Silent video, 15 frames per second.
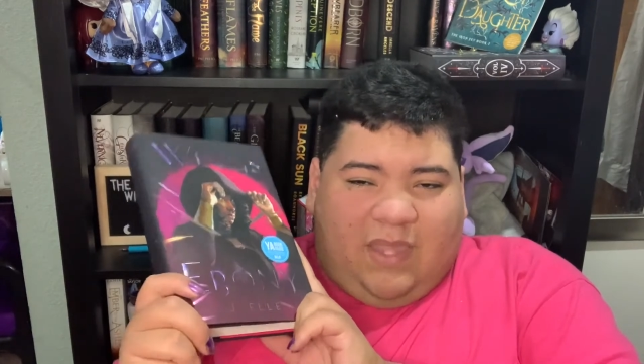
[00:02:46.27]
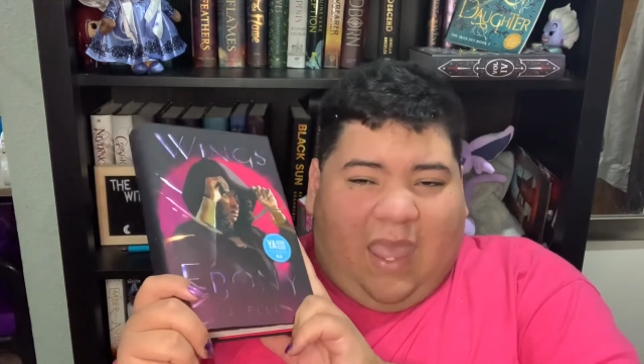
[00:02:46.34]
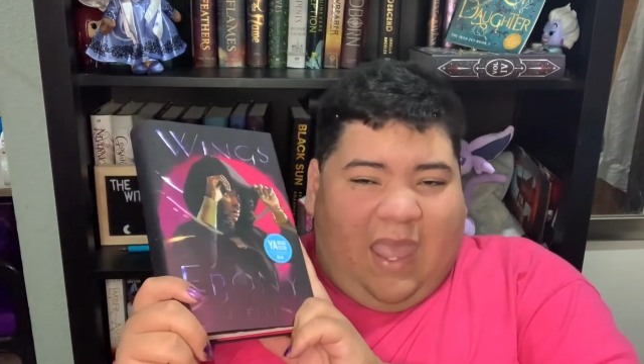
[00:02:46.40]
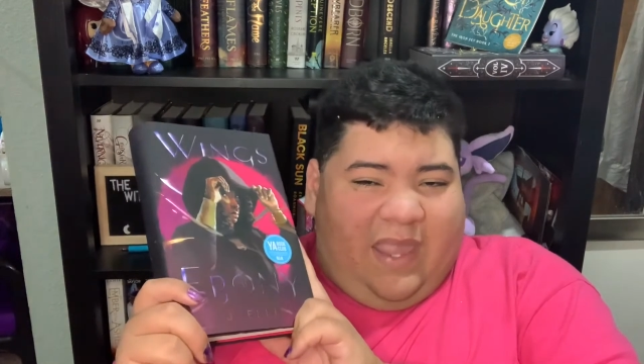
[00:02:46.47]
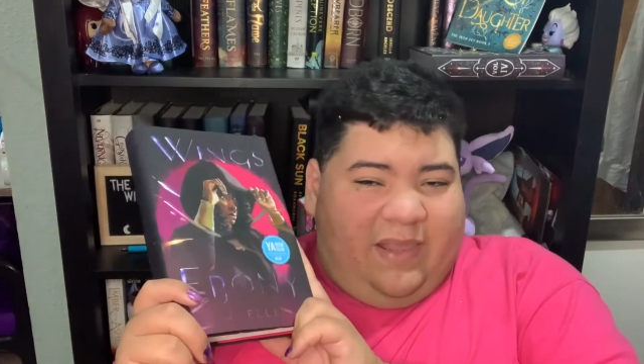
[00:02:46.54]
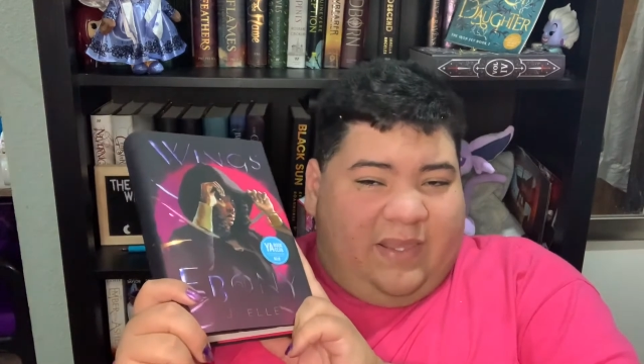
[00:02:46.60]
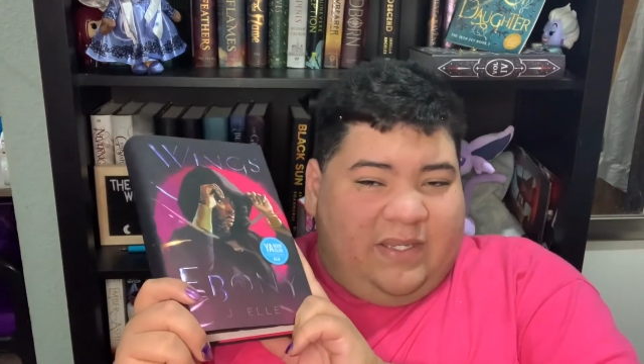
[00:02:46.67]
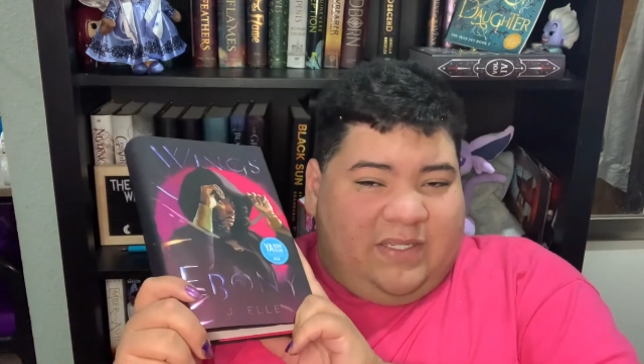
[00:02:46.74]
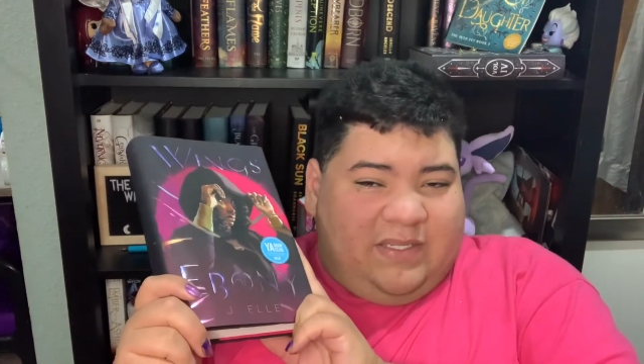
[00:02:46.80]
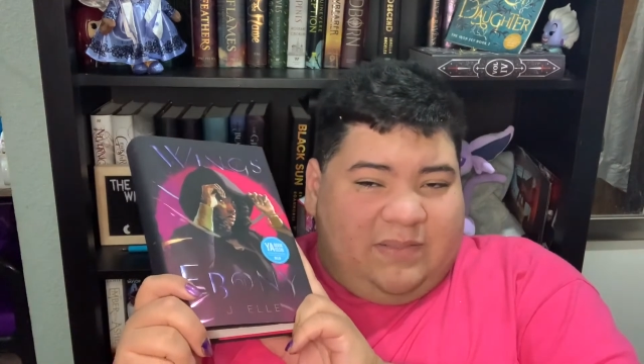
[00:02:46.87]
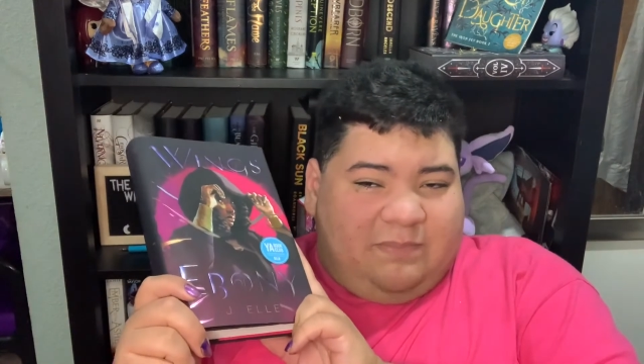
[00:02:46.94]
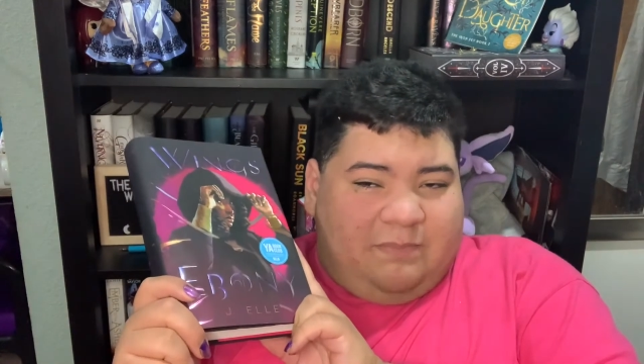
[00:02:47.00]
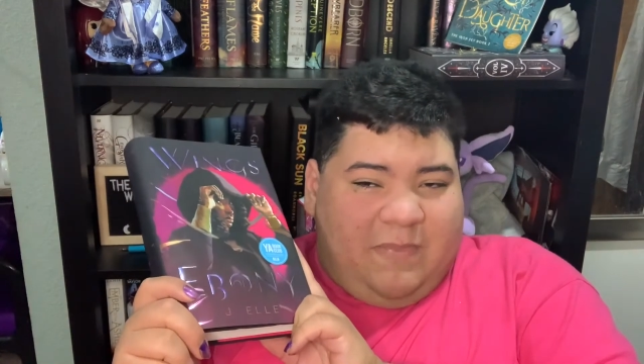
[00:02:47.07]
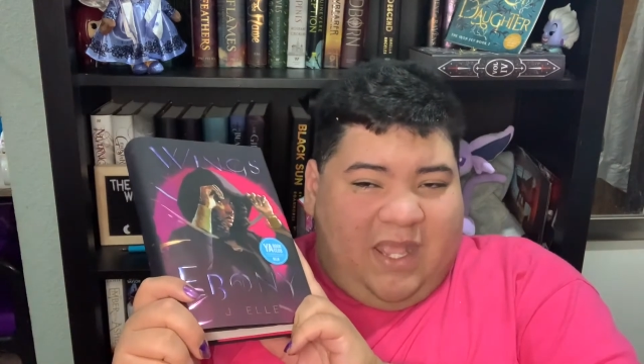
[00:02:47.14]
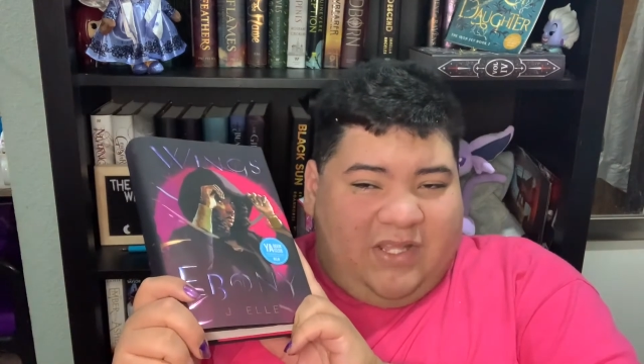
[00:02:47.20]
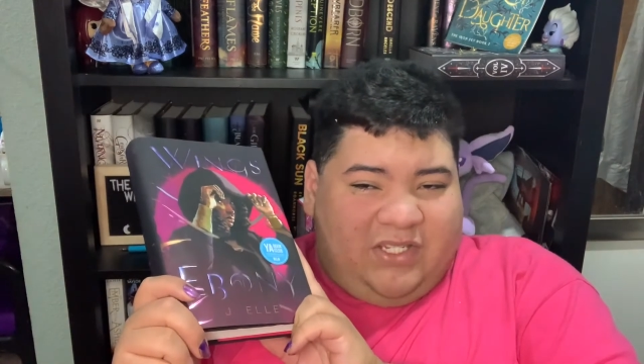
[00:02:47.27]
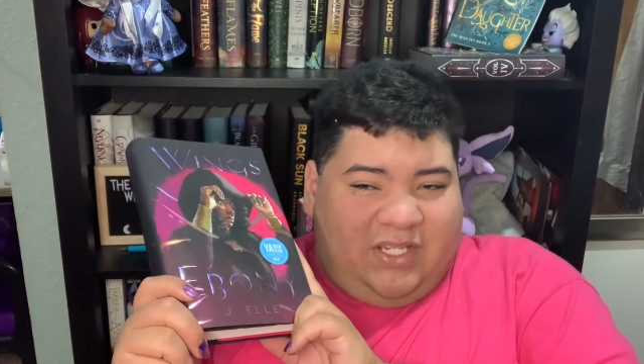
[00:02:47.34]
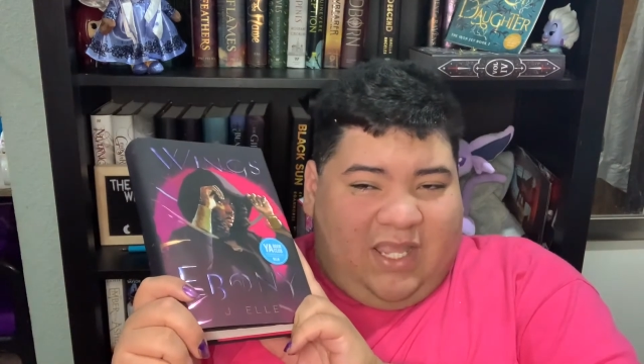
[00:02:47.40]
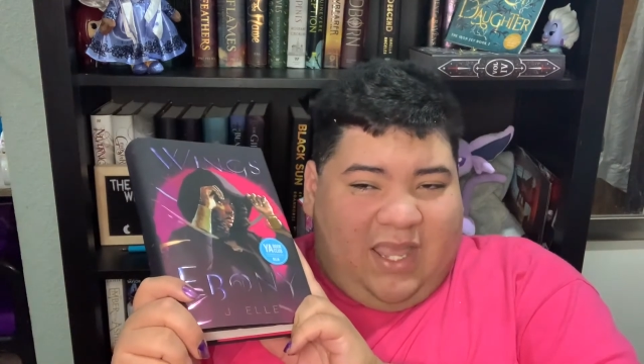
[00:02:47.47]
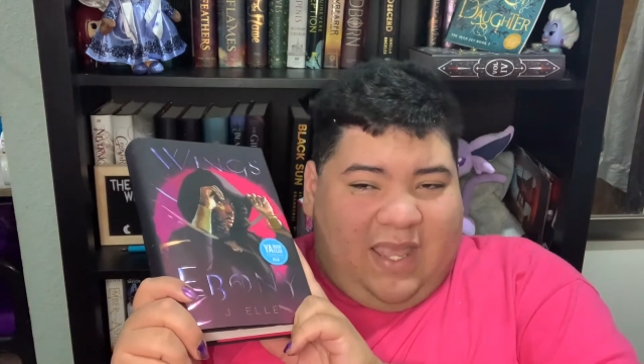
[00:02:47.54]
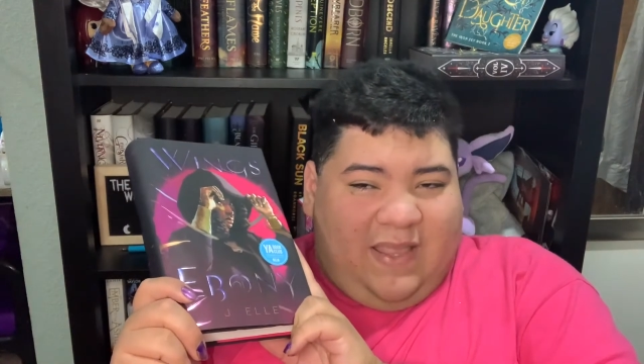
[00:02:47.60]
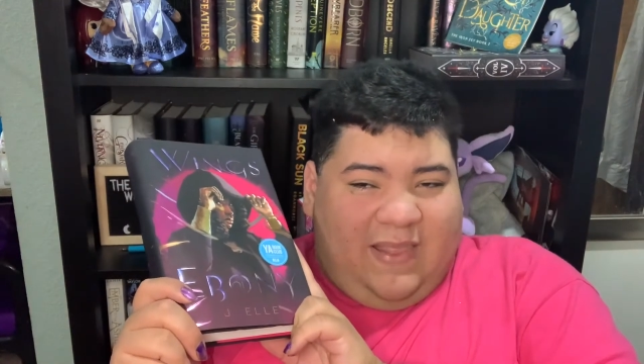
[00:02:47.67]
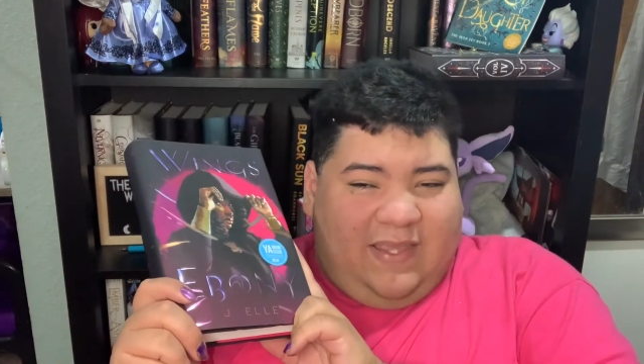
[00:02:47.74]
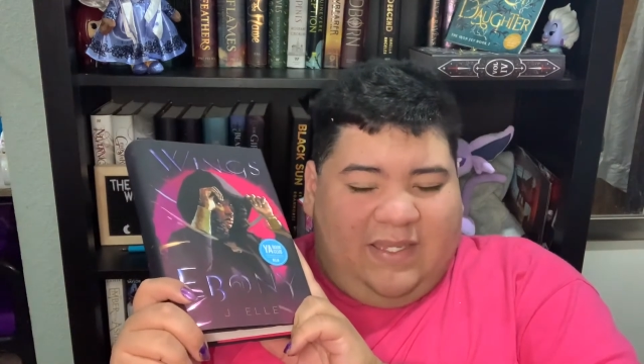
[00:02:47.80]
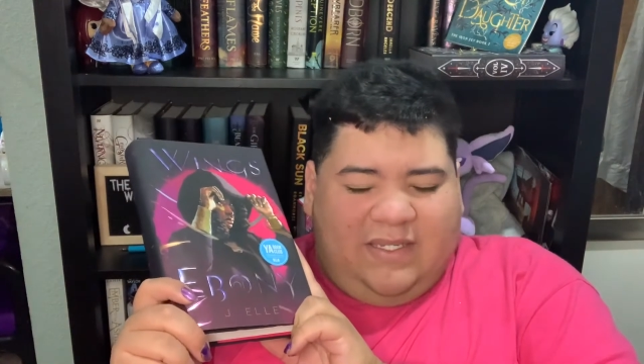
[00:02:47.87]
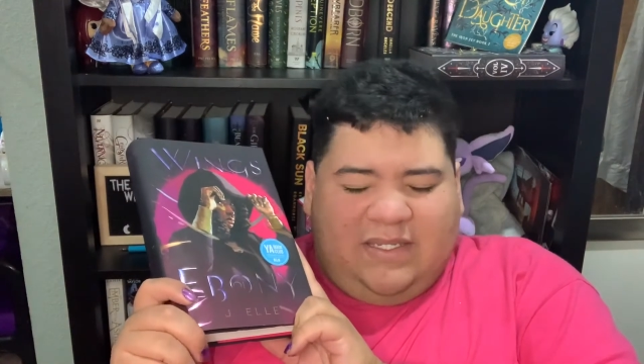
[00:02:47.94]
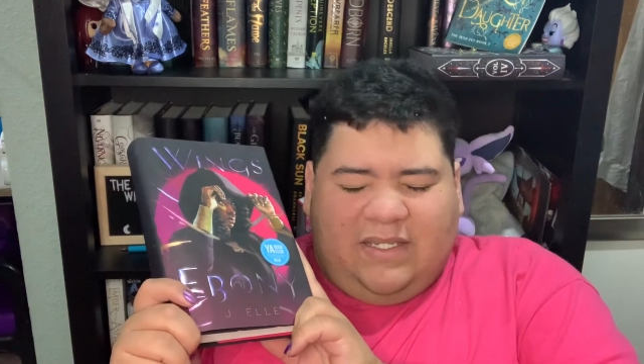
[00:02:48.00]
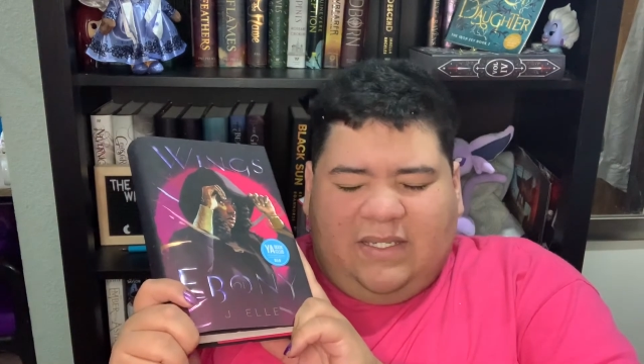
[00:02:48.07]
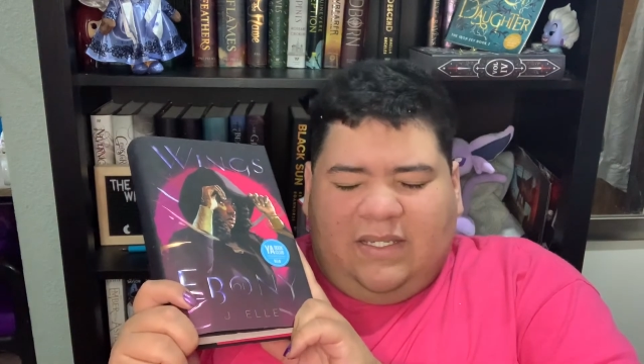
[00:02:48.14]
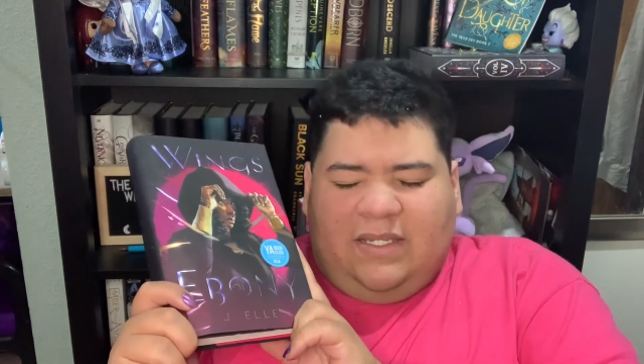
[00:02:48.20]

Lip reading: island, magic island,